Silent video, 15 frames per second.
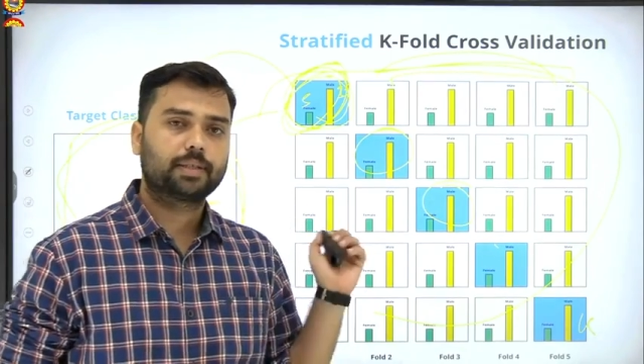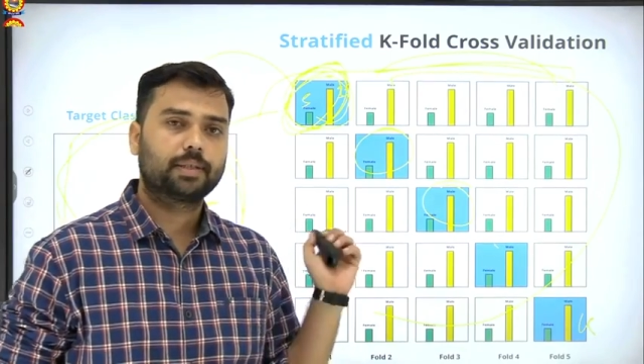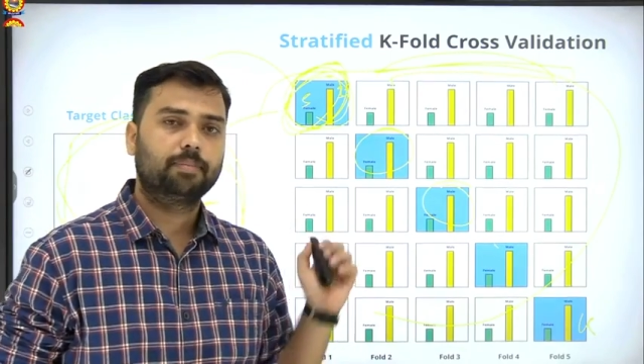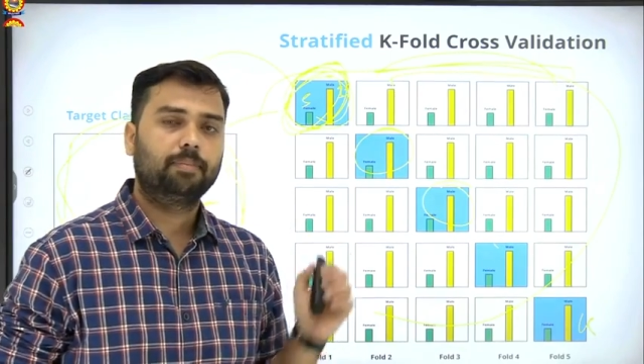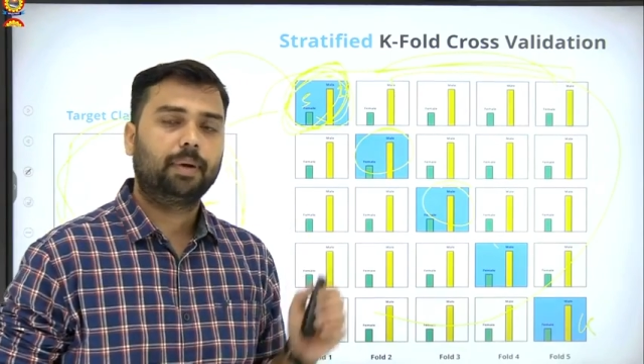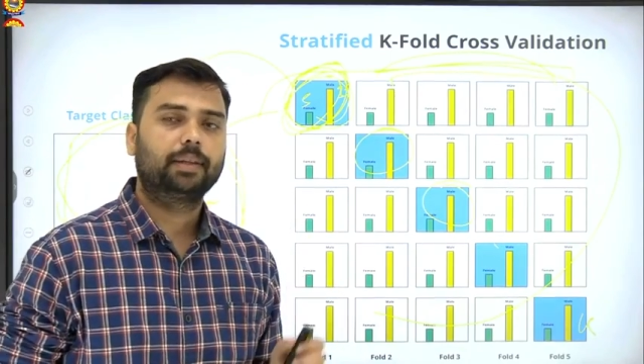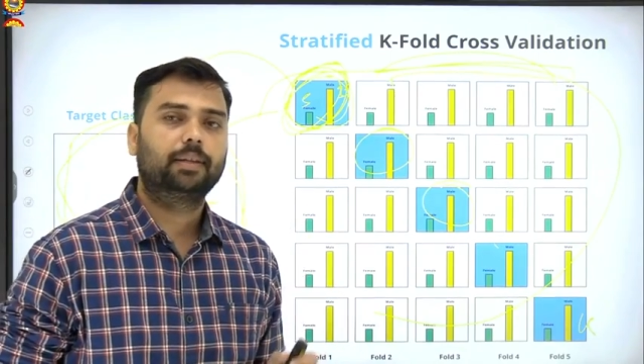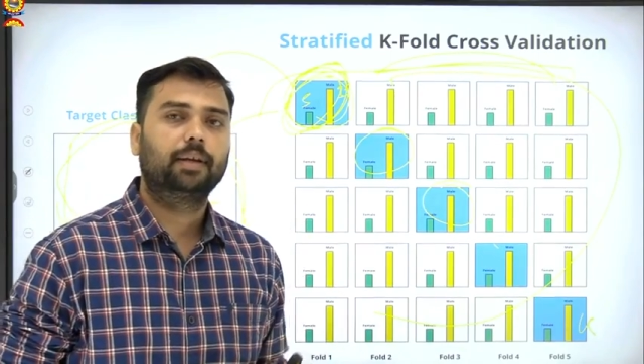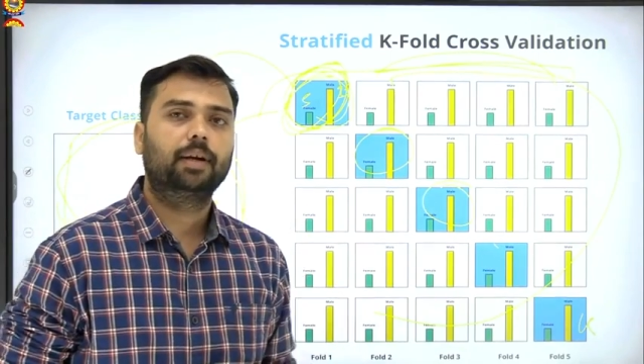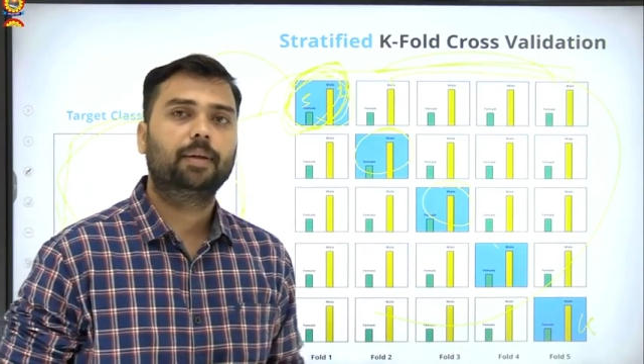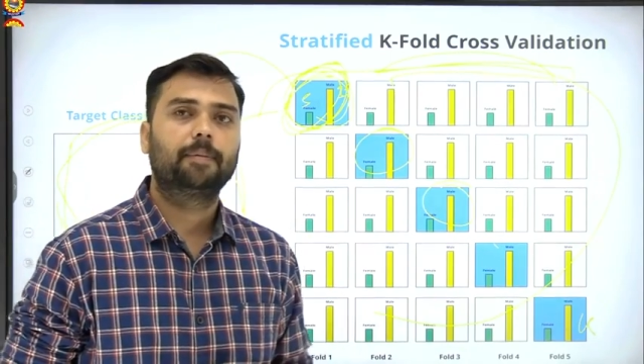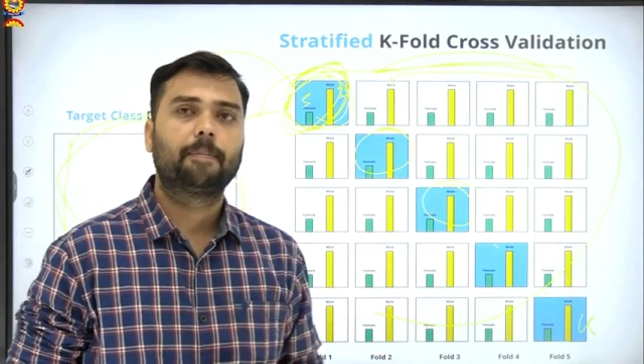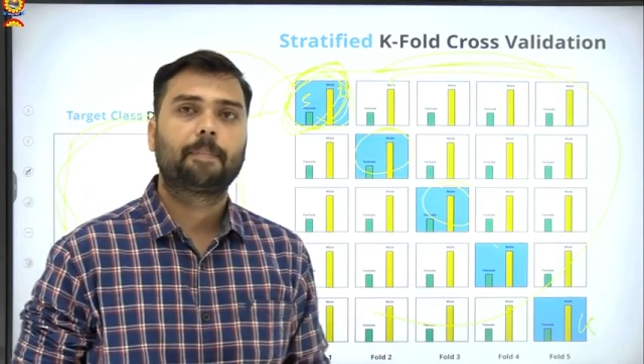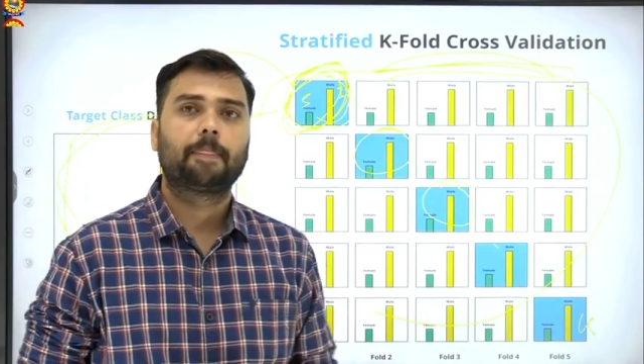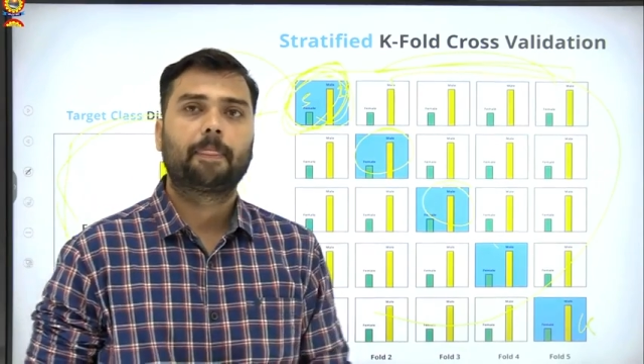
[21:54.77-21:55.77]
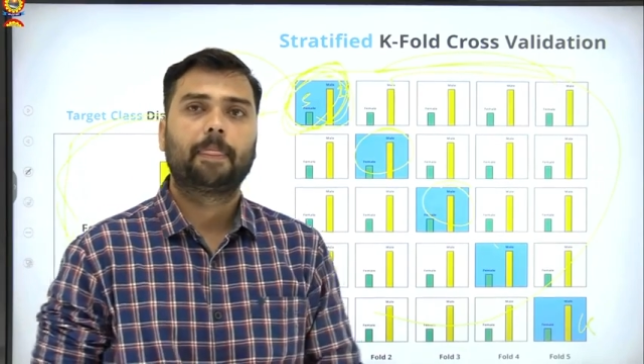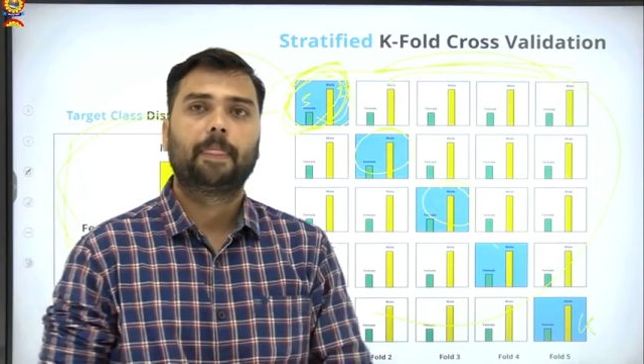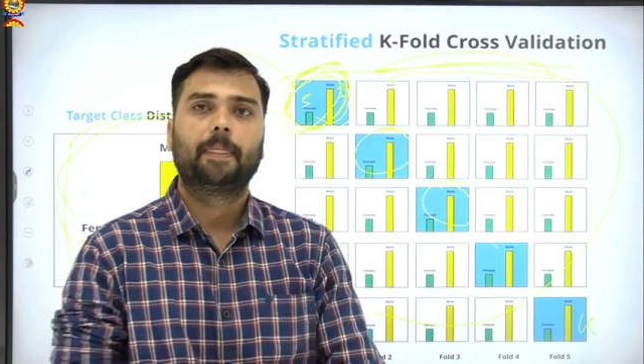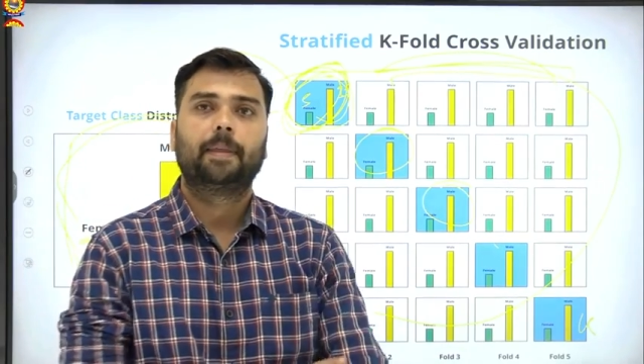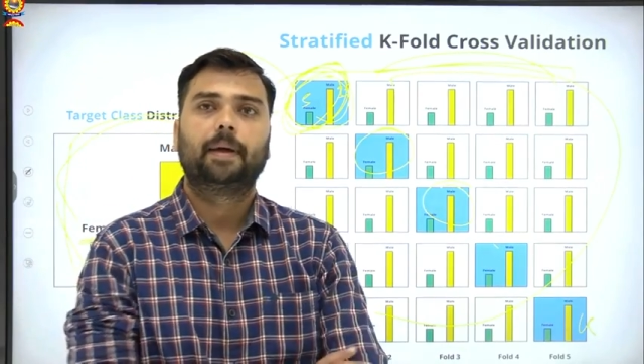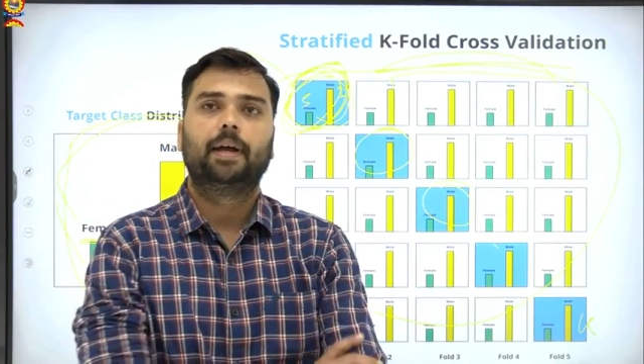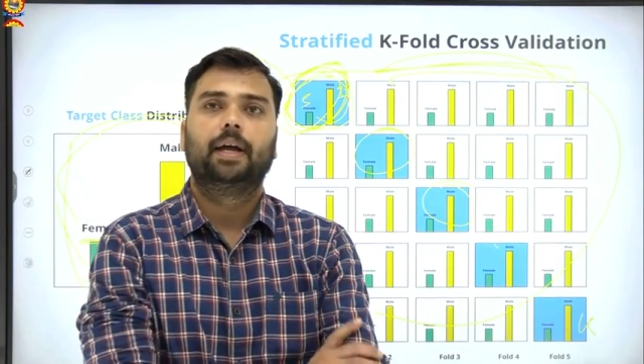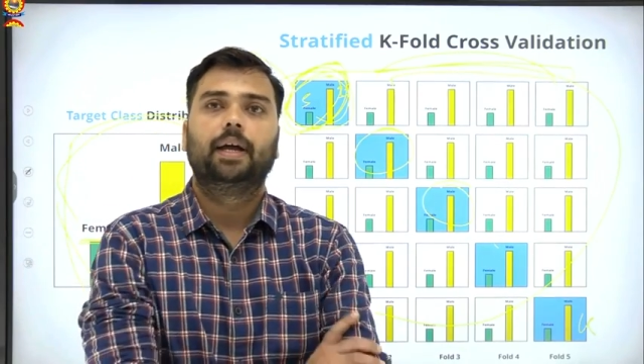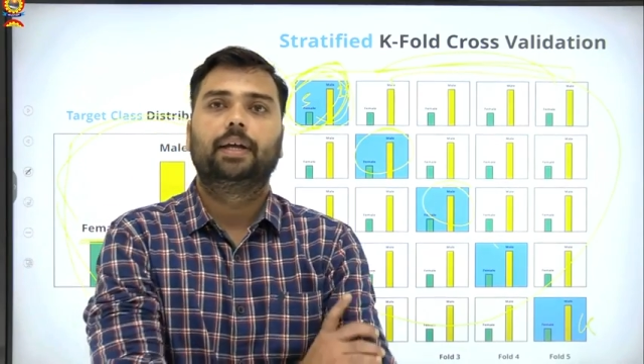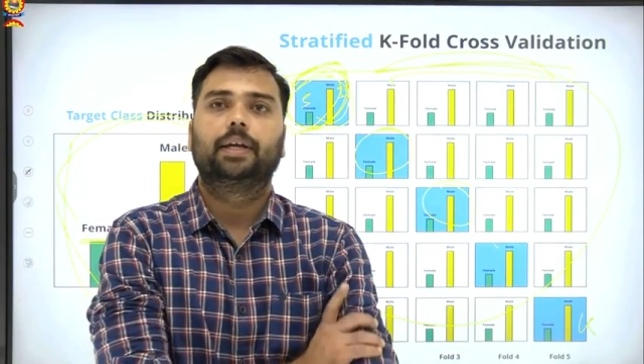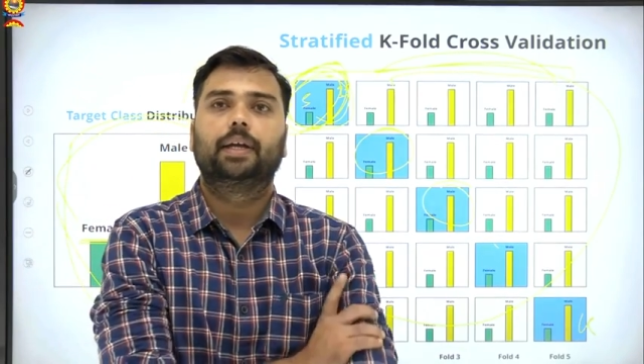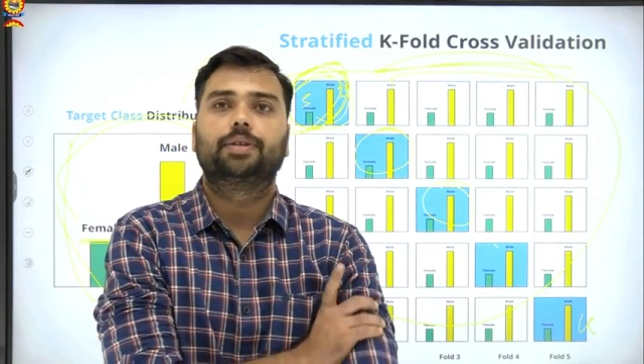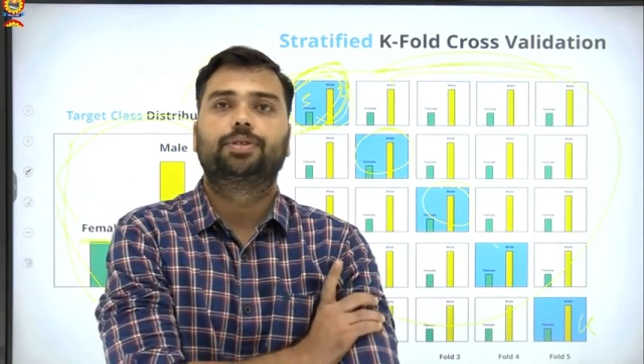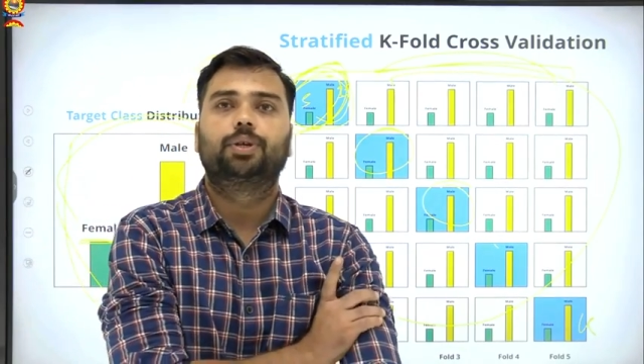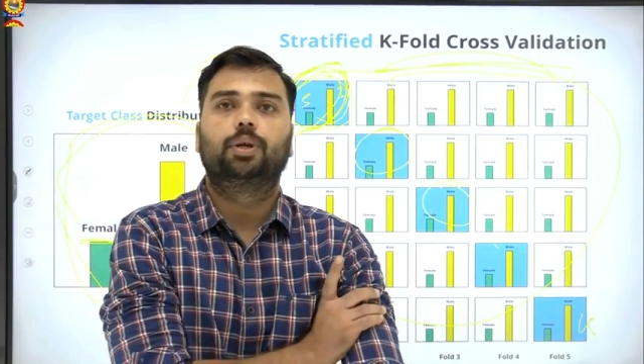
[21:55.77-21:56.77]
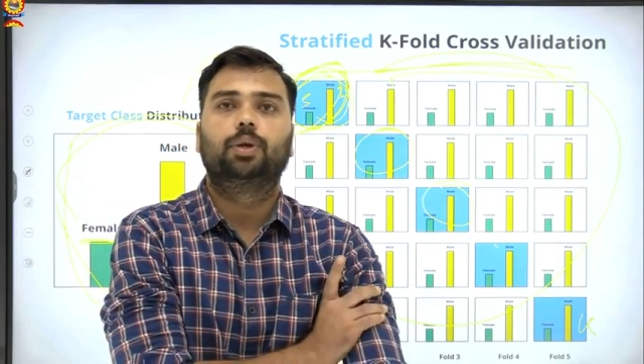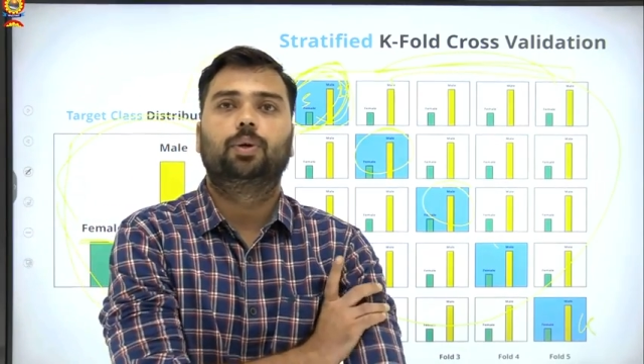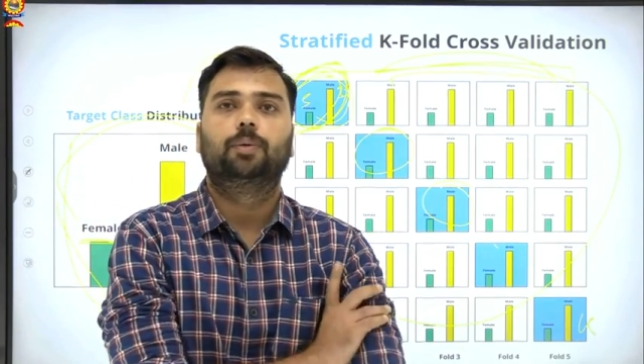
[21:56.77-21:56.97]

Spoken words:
method? Yes or no?